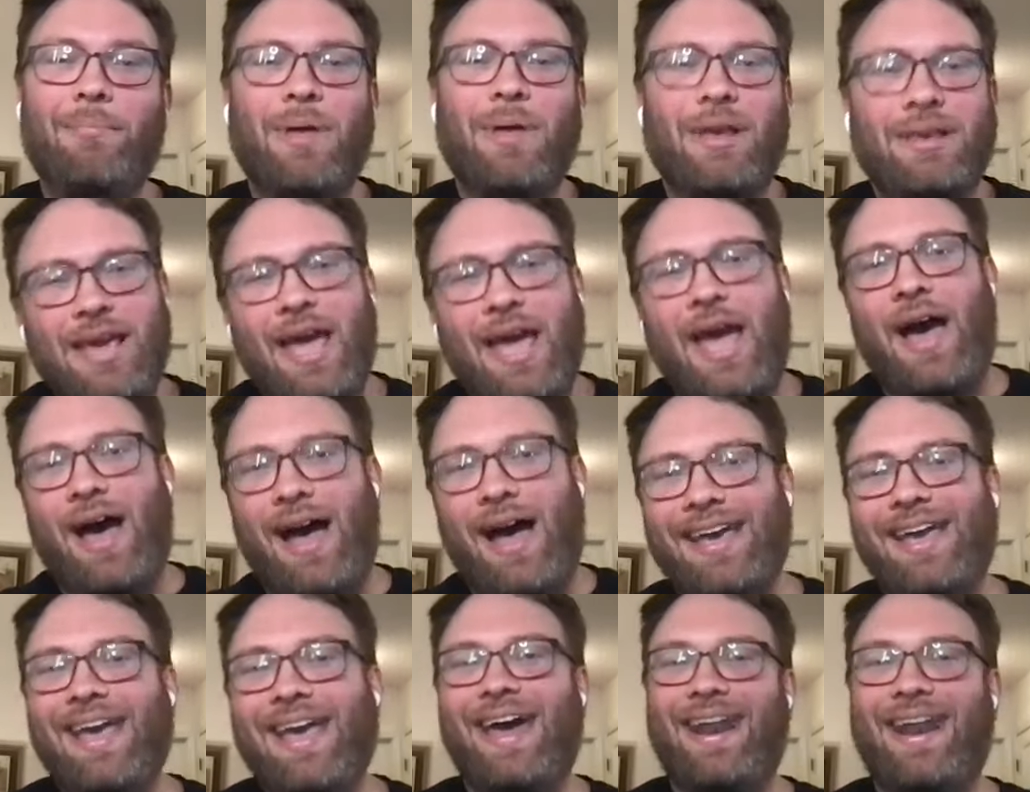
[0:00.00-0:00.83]
yeah,
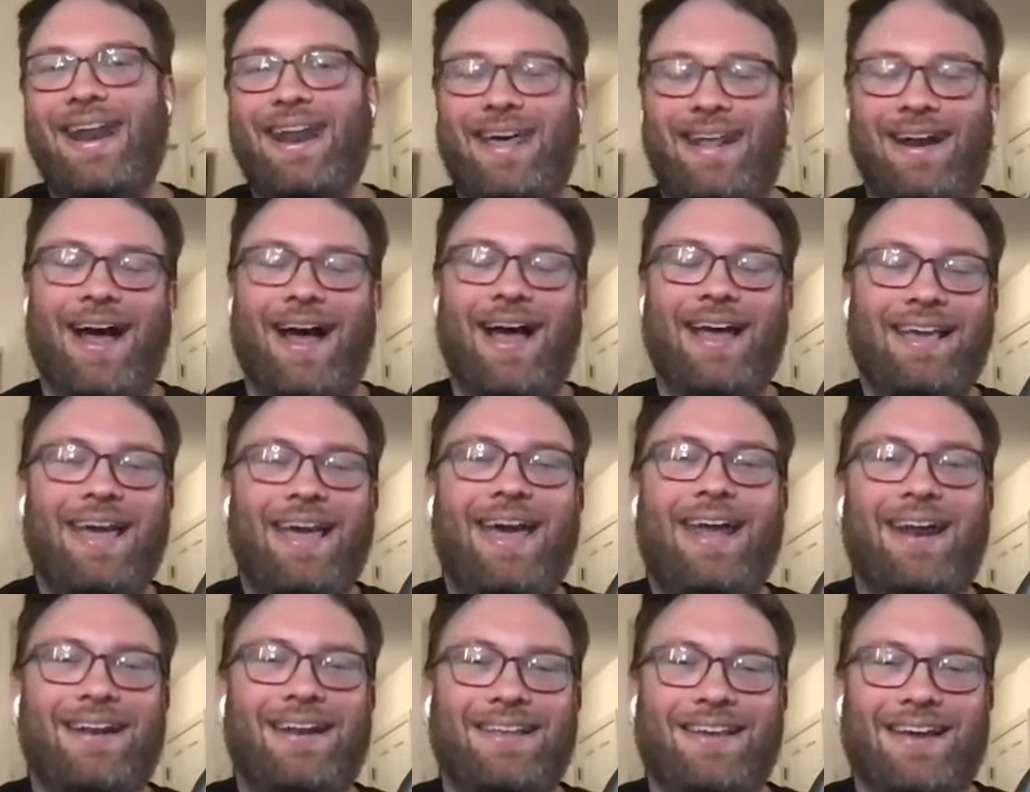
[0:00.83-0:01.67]
I get it.
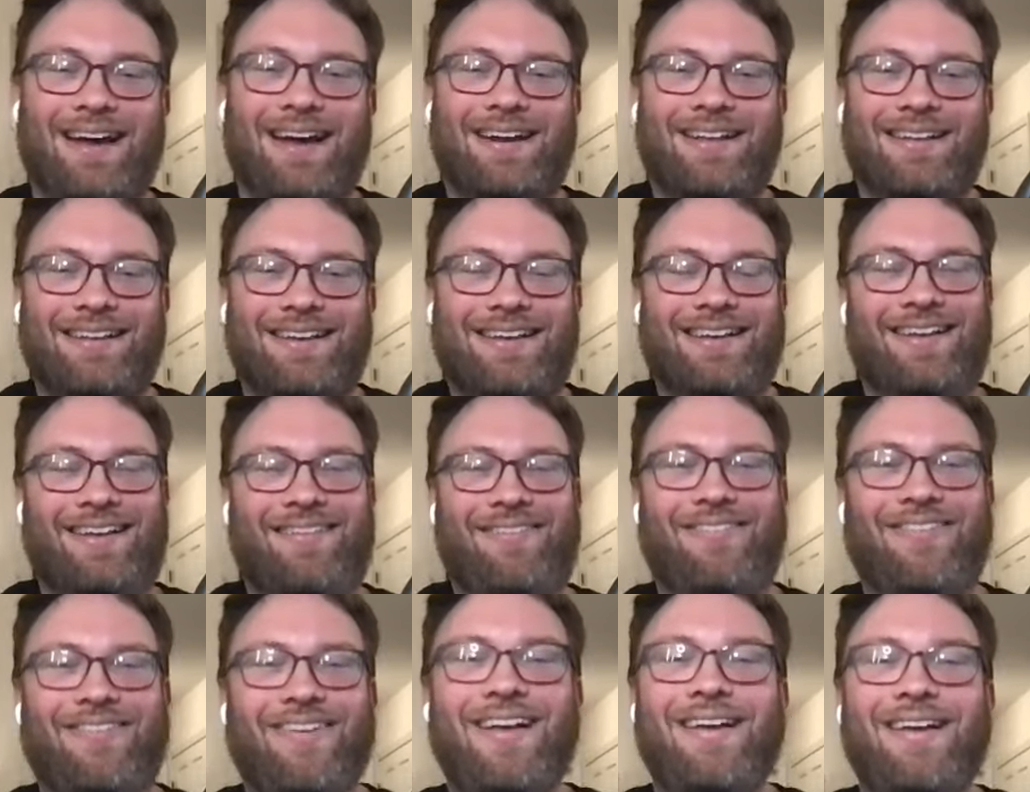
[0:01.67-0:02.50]
You gotta,
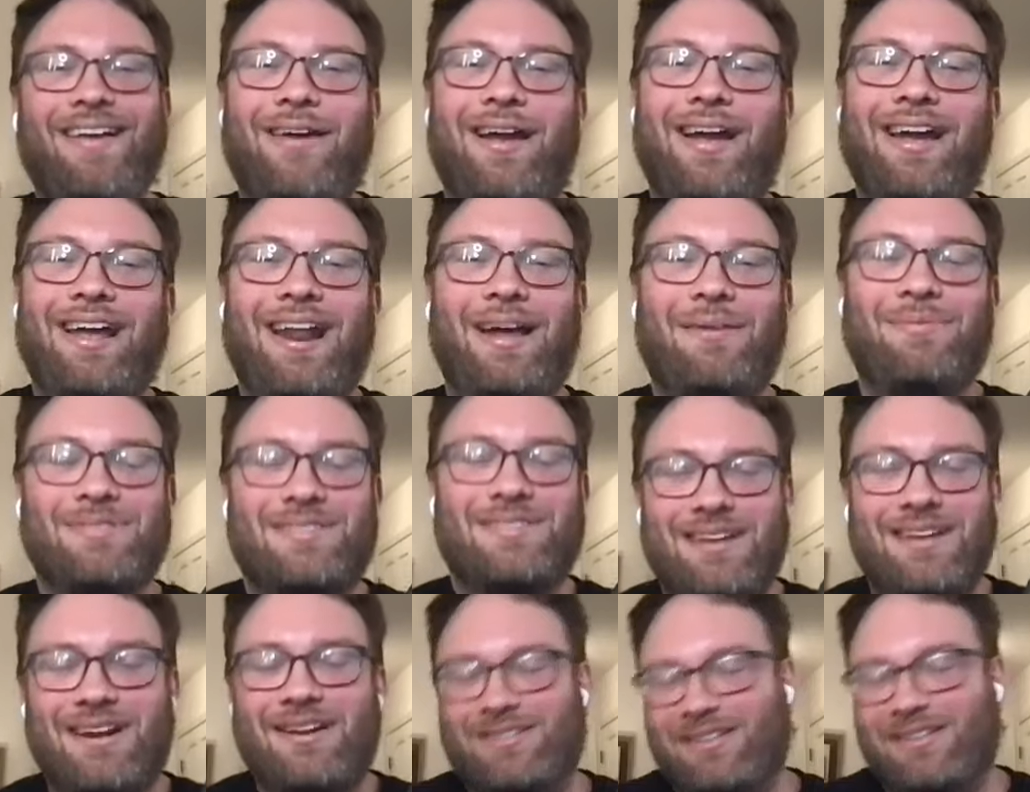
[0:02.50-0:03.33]
you're hanging out with
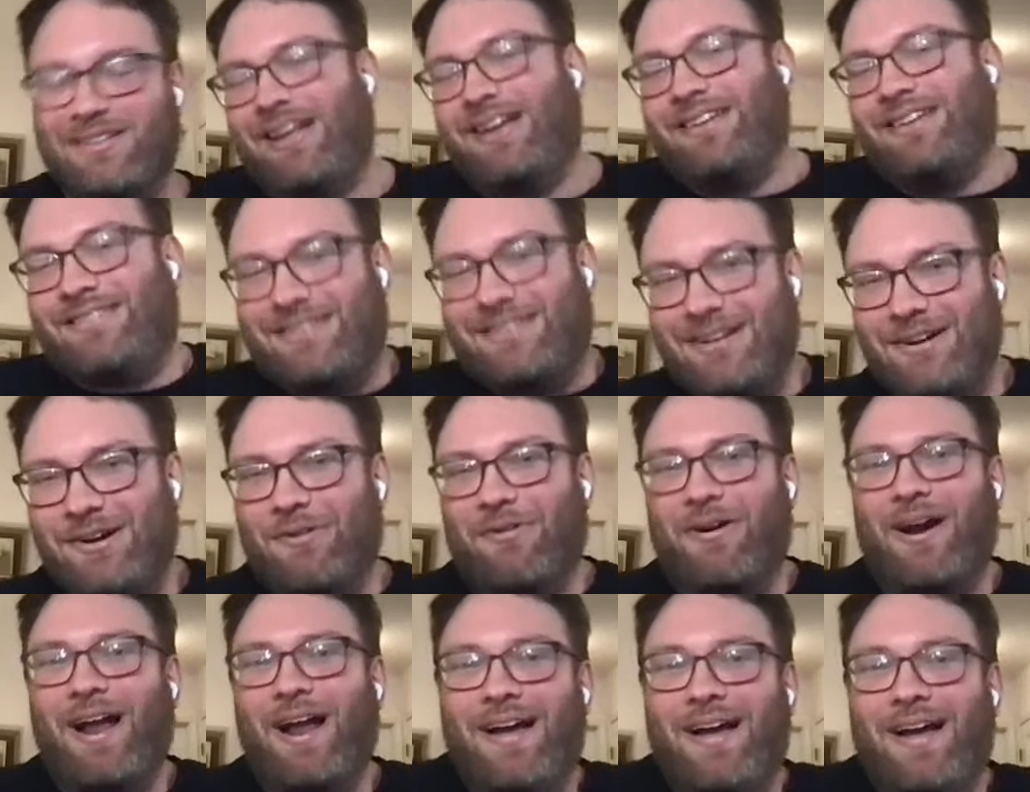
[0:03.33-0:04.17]
Sid. It's a lot of sitting
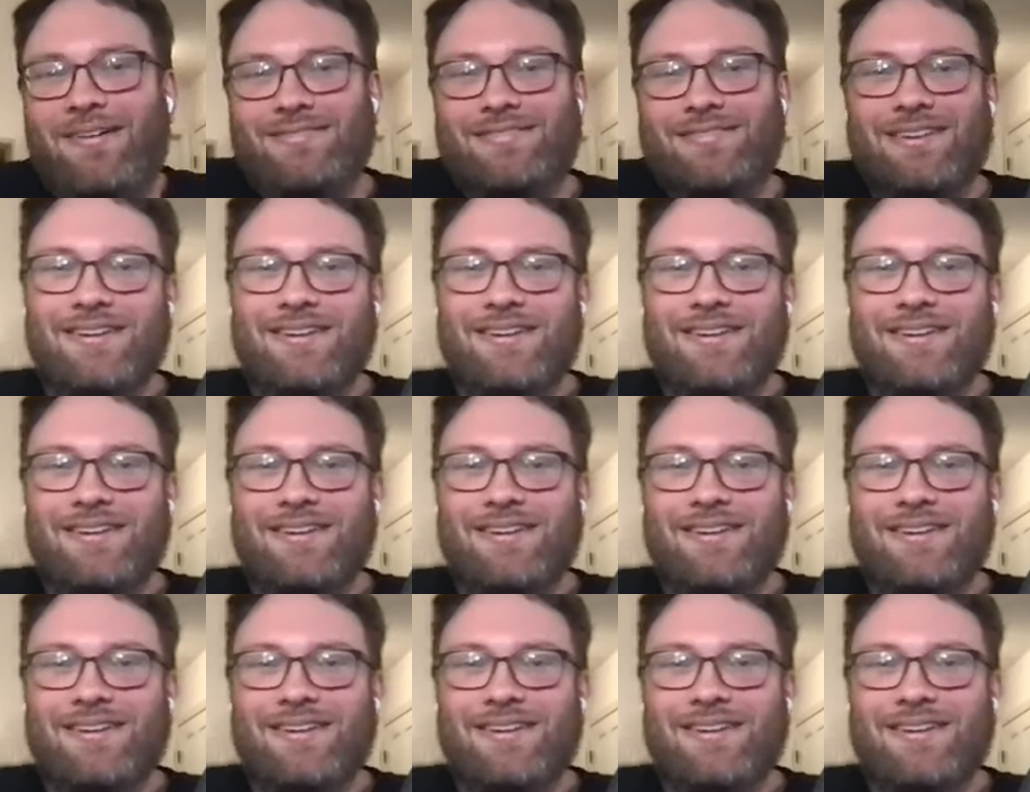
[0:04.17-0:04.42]
around,